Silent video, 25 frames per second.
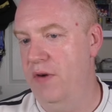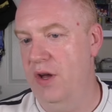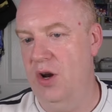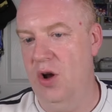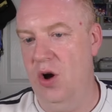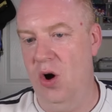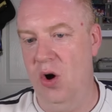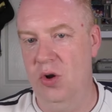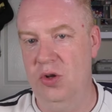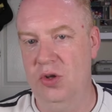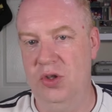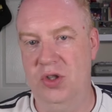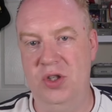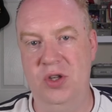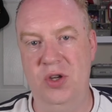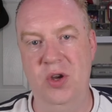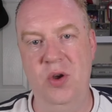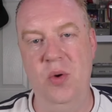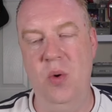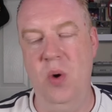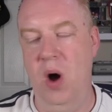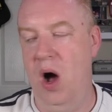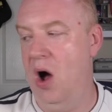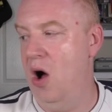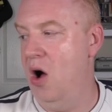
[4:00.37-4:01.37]
on
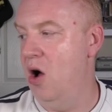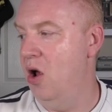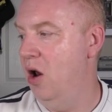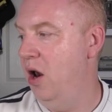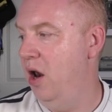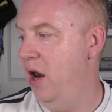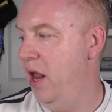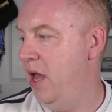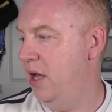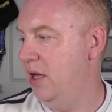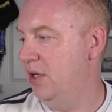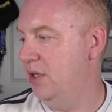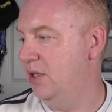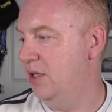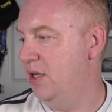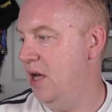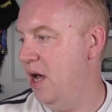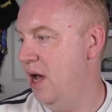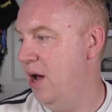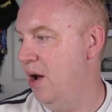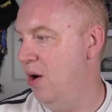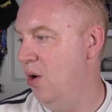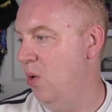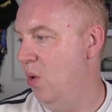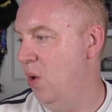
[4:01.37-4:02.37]
to our next
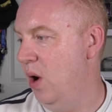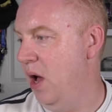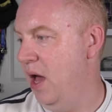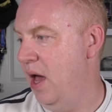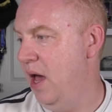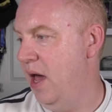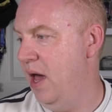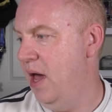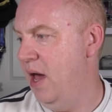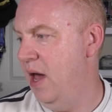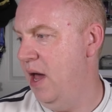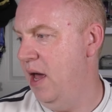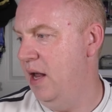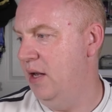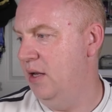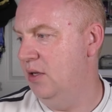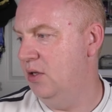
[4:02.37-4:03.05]
sale, and